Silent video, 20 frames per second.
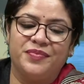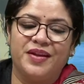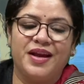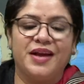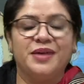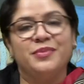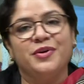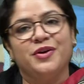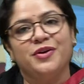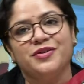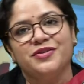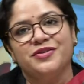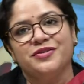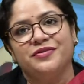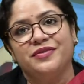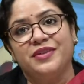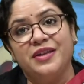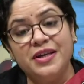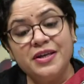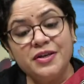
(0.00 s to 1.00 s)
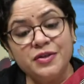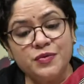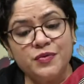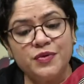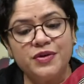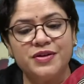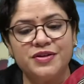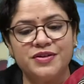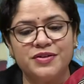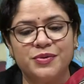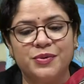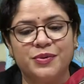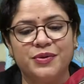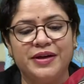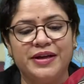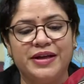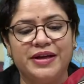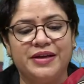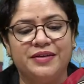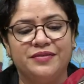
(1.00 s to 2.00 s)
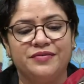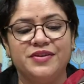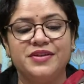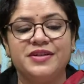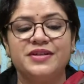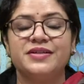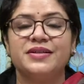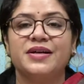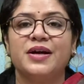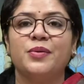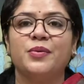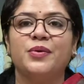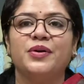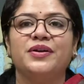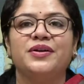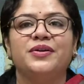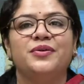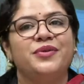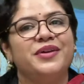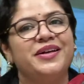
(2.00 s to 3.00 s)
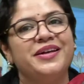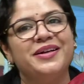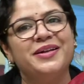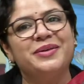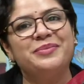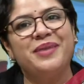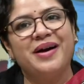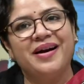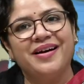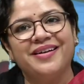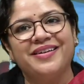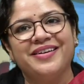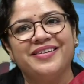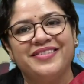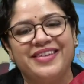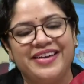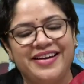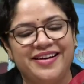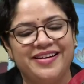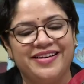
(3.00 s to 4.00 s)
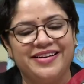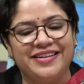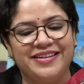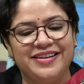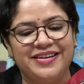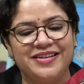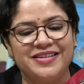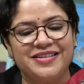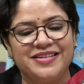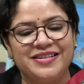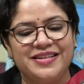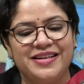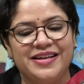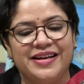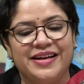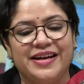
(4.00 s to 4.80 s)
and because of these words only we discover the real Mahakavi Kalidas